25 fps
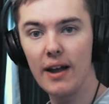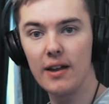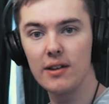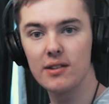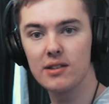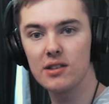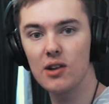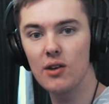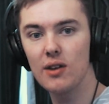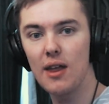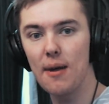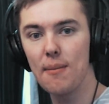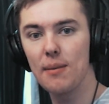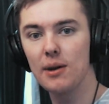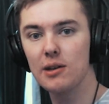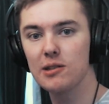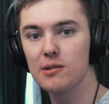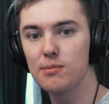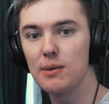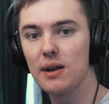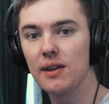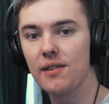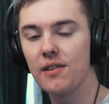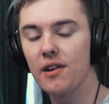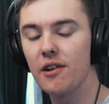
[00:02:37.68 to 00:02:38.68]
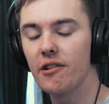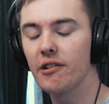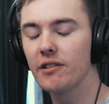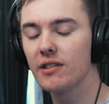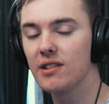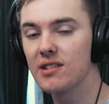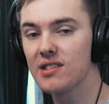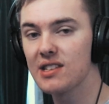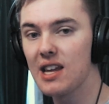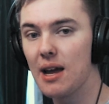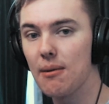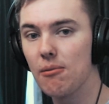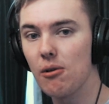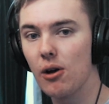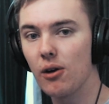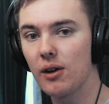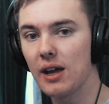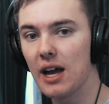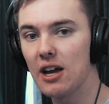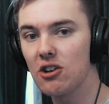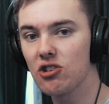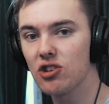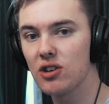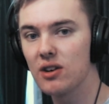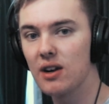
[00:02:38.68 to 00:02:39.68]
wait, so that must mean they're in the same
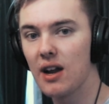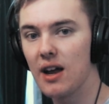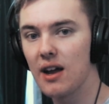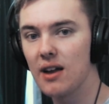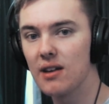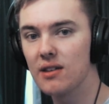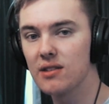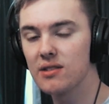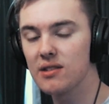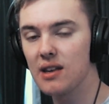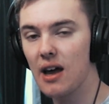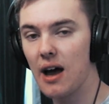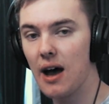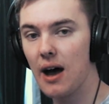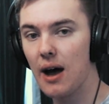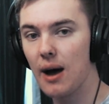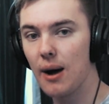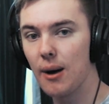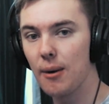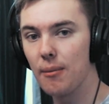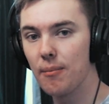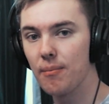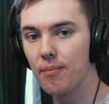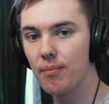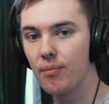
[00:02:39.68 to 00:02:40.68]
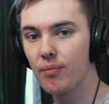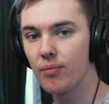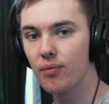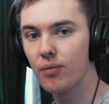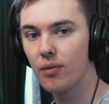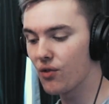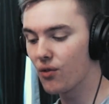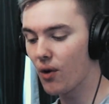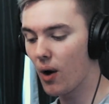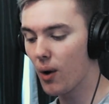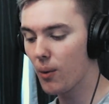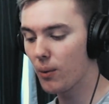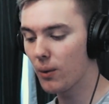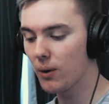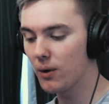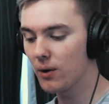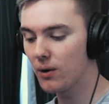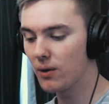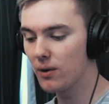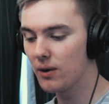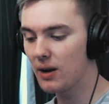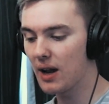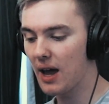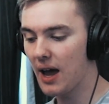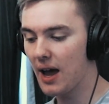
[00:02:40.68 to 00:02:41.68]
location as
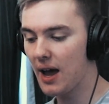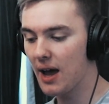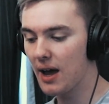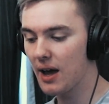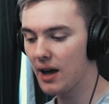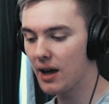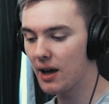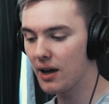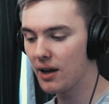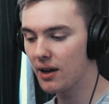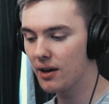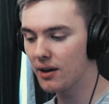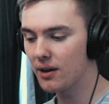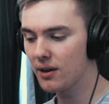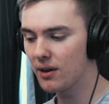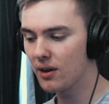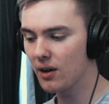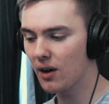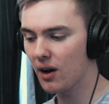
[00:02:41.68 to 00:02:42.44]
Rowoon and